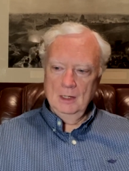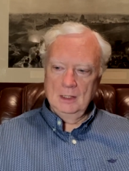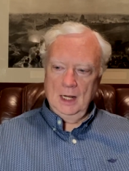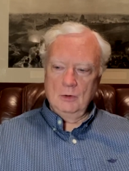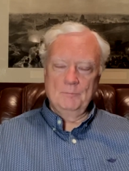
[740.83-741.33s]

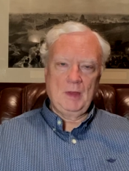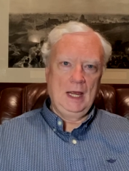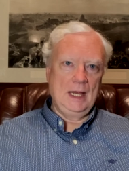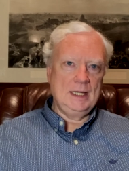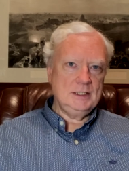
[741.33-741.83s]
Now,
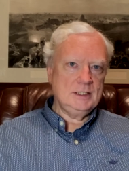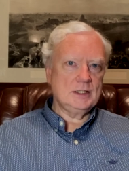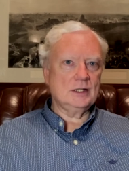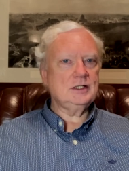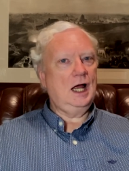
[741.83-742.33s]
as
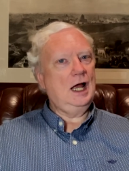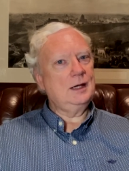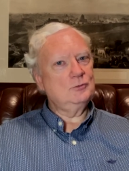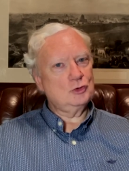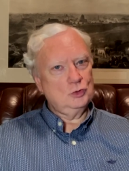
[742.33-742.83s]
the
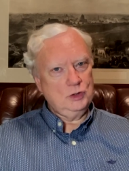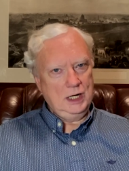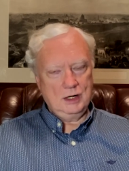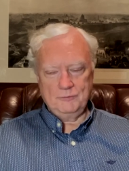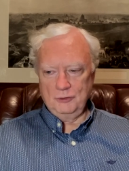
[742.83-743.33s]
time drew
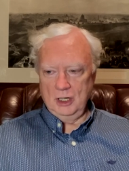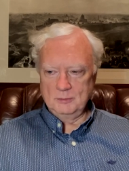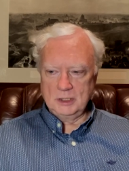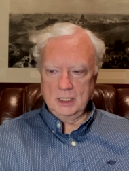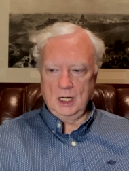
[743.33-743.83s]
near for
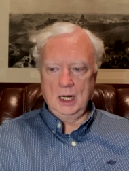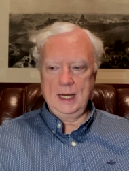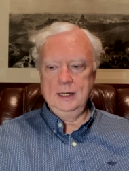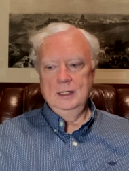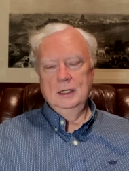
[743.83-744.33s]
him to
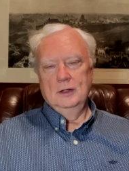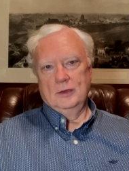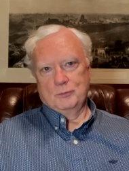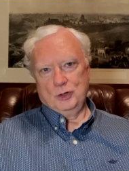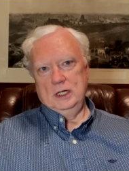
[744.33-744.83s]
die,
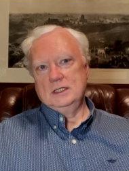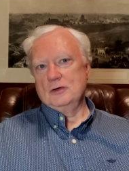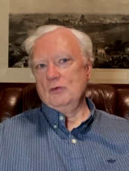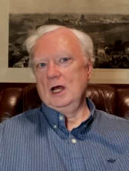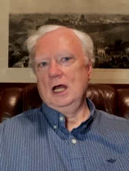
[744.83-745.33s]
the priests
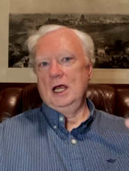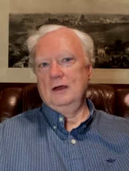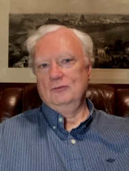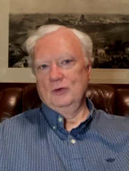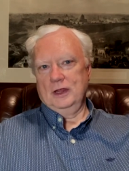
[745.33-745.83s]

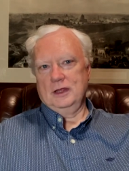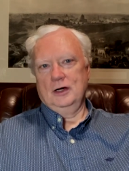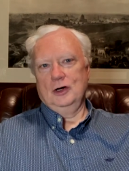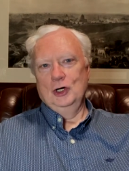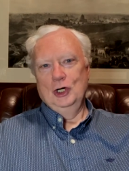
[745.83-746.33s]
arrived with
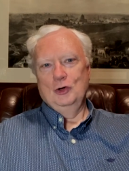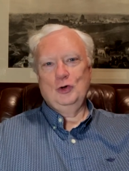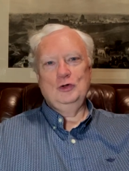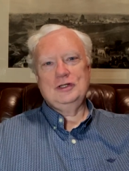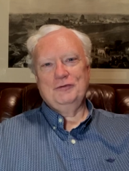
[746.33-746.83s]
their
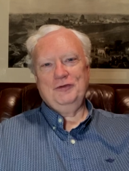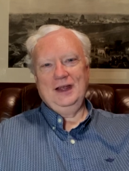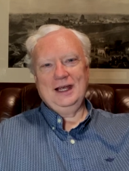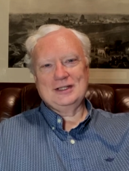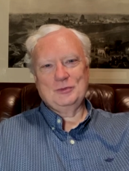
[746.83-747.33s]

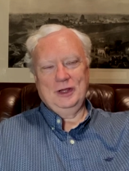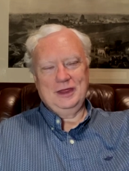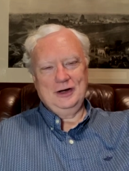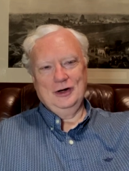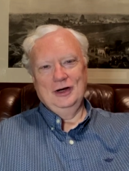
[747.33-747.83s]
crucifix, with
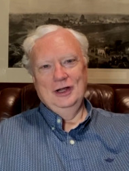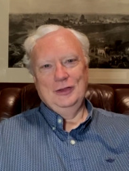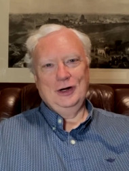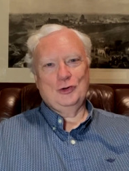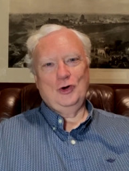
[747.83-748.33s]
their
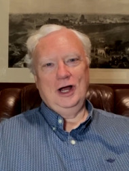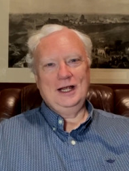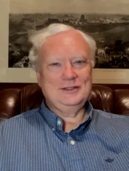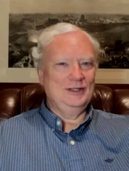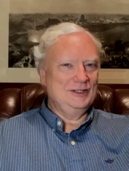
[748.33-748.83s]
their
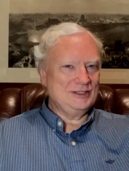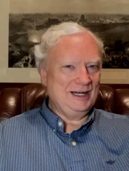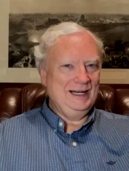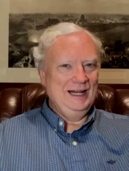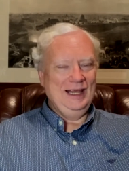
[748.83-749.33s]
crosses
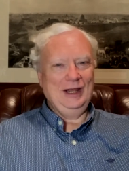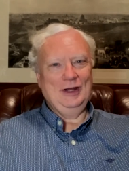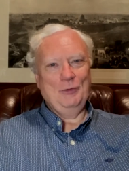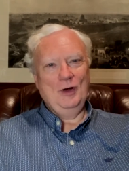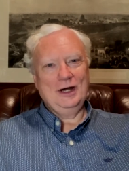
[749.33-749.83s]
and, and
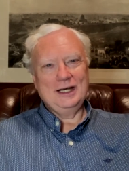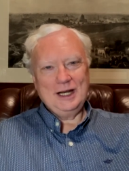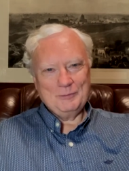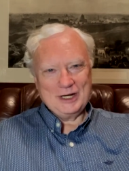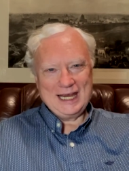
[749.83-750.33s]
they wanted
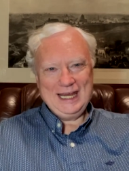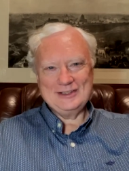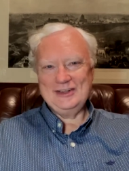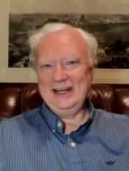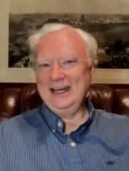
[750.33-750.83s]
him to
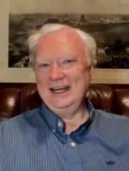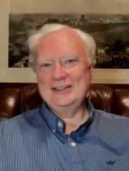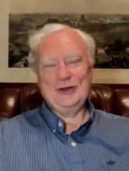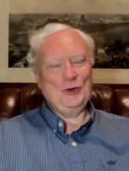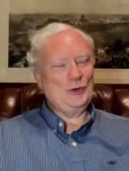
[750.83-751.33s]
kiss it. And he
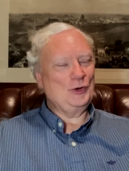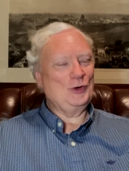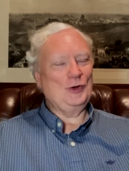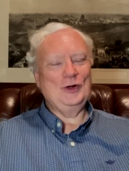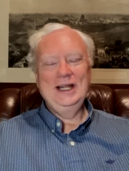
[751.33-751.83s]
said, oh, no,
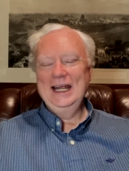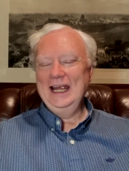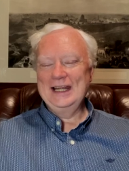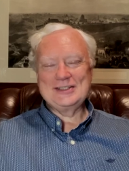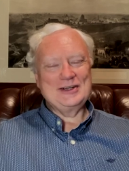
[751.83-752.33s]
no,
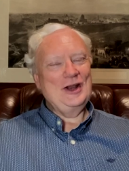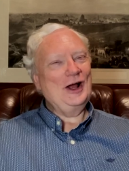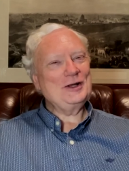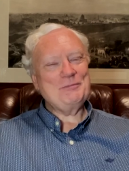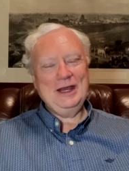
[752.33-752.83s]
it's
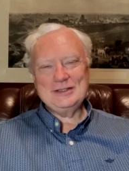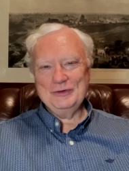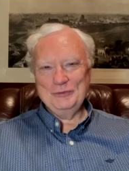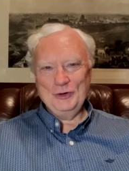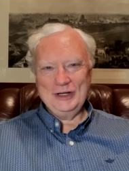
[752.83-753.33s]
not a piece
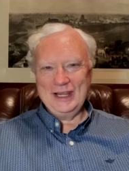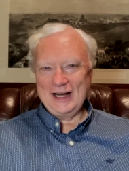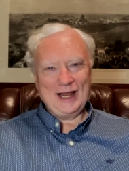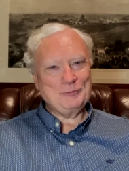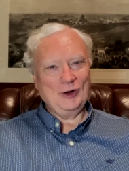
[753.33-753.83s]
of wood that
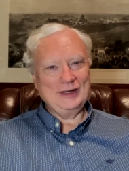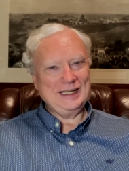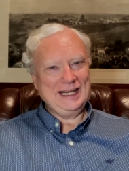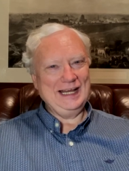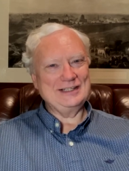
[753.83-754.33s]
I'm going
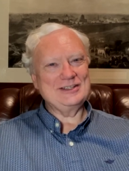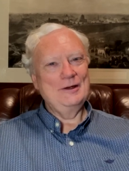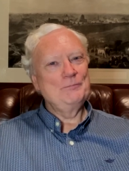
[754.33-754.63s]
to kiss.